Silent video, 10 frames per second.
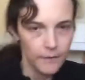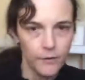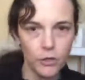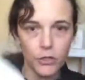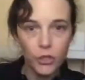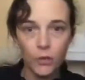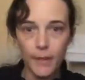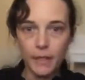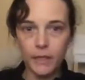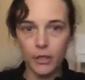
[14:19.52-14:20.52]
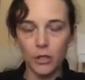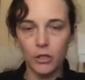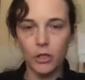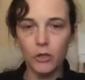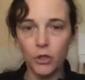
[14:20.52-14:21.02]
If you've got two
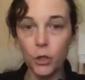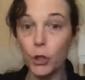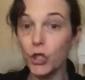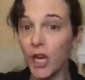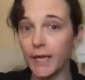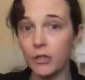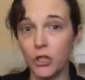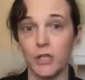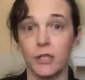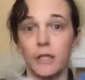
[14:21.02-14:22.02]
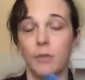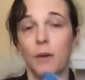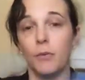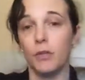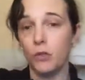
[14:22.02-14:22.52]
inserts, you've got two changes. So
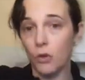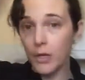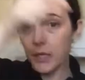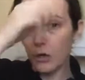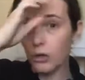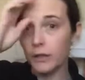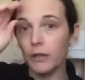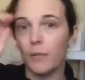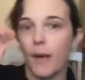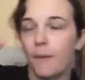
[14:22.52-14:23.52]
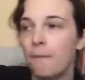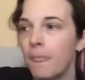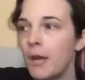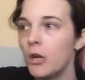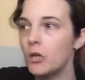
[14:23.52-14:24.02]
remember I was talking earlier about
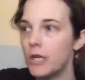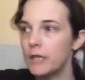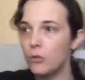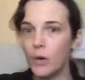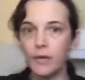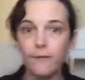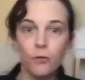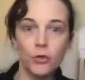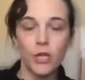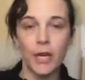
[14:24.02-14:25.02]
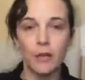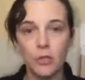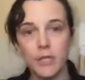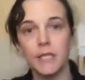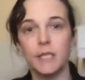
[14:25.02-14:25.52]
you need 24
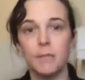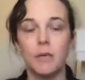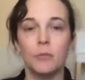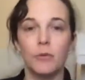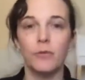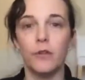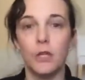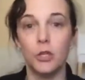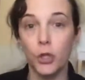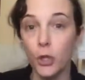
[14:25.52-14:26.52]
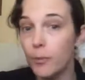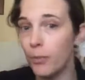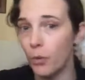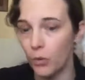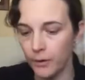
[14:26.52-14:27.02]
changes as a minimum for your
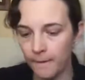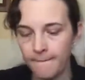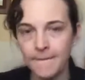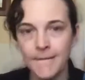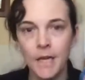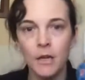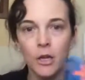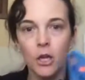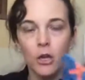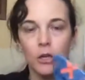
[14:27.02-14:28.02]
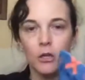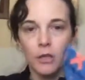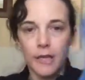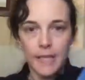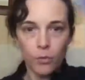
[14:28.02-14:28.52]
newborn.
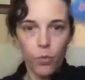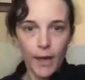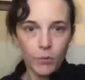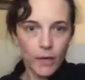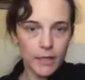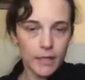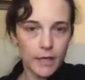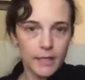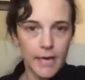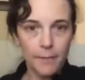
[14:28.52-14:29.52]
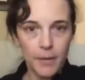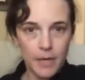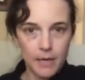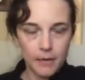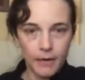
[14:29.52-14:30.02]
This one size
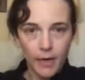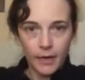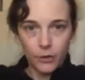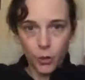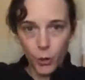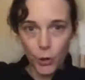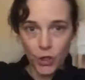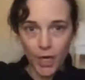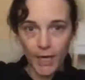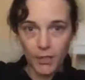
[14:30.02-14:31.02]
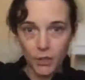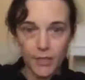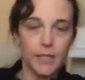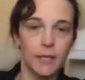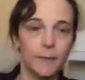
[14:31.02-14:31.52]
nappy has two
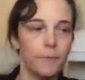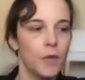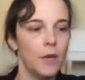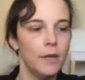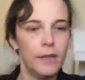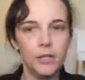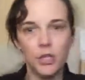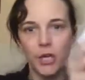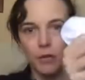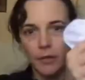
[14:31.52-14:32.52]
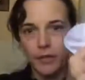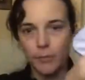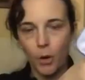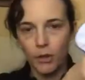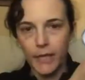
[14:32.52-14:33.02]
changes in it. This shell is
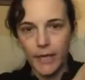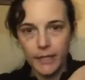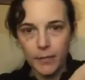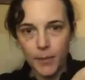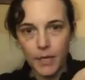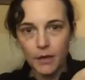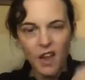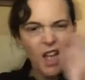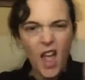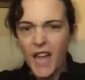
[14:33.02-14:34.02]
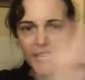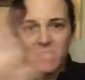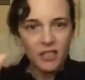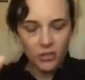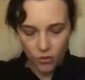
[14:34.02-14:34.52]
the polyester bit.
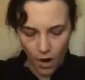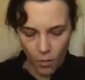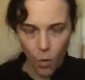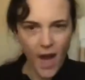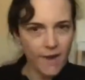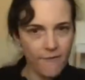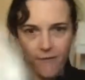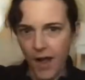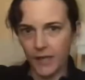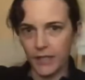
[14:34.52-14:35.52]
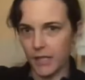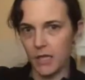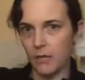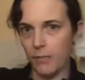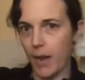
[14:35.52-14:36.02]
It's going to dry way faster
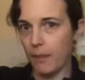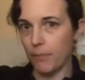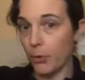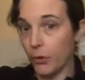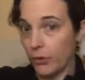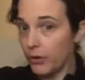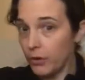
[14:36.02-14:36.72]
than the bamboo.